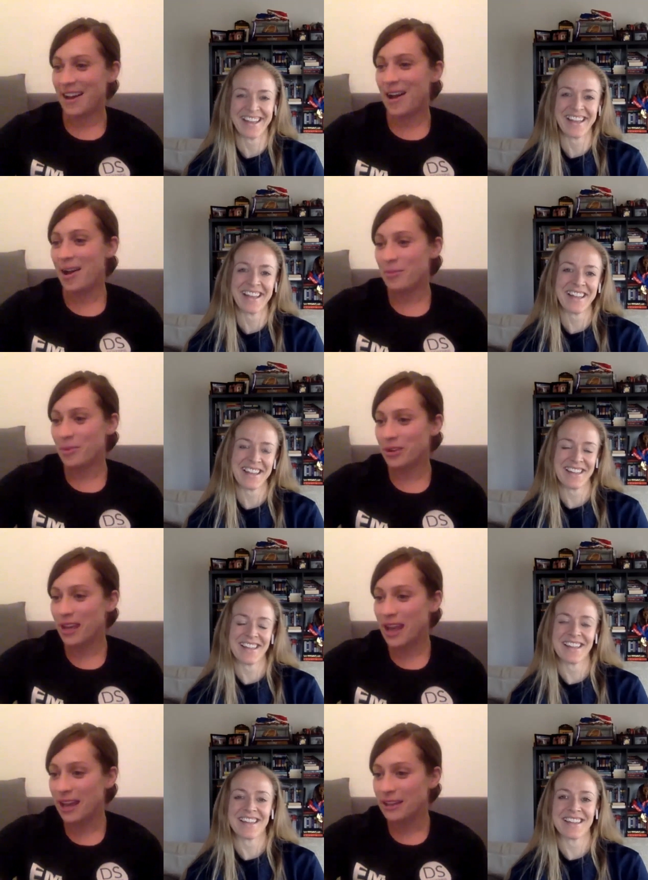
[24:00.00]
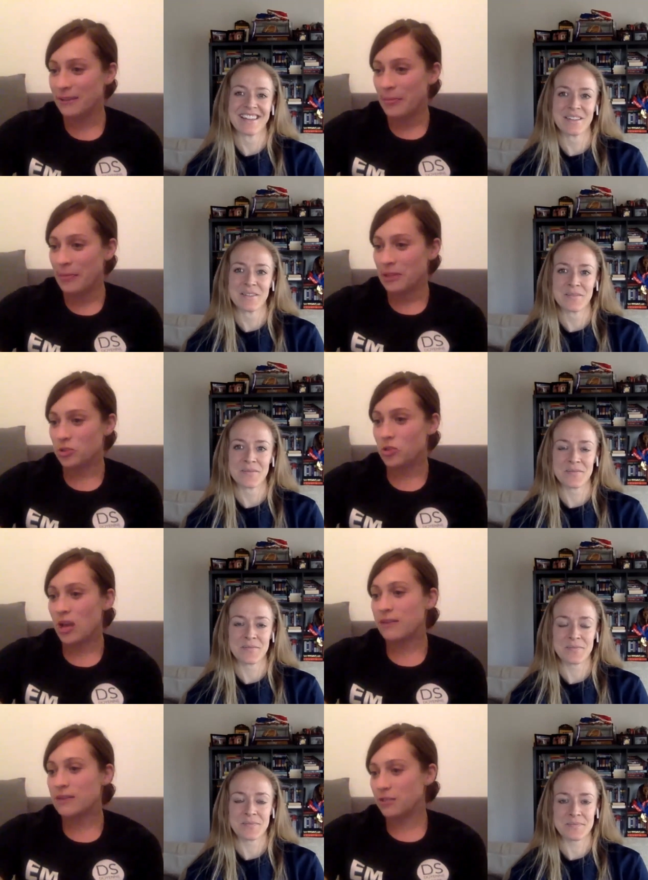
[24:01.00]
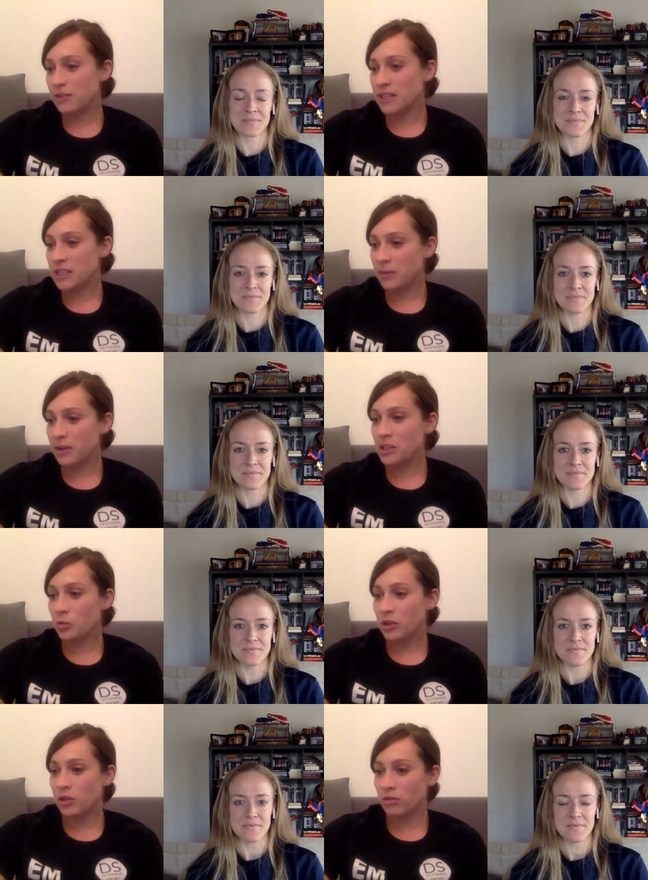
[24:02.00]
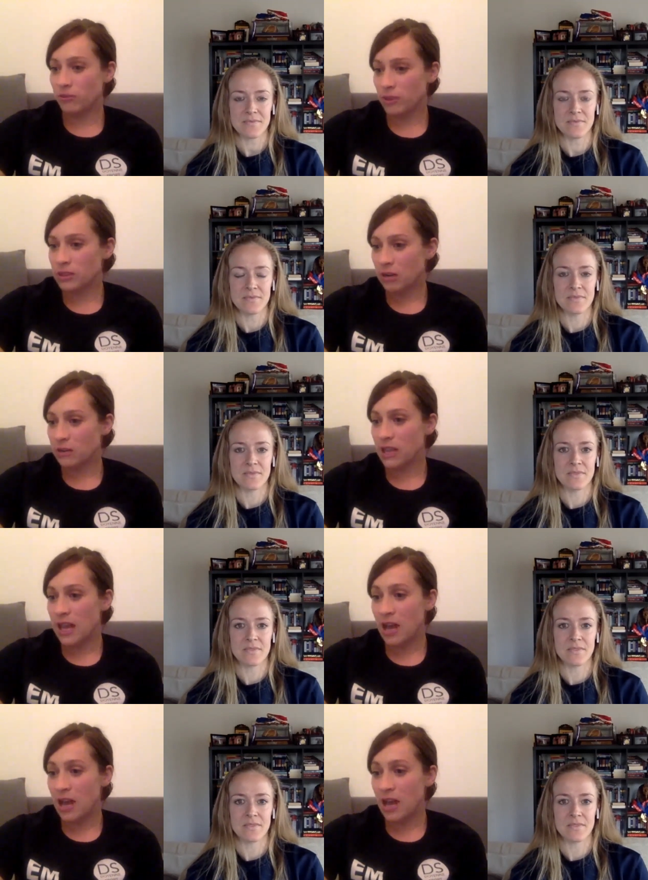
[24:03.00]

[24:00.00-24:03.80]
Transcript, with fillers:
Speaker 1: um, okay. Did you have a different experience winning your first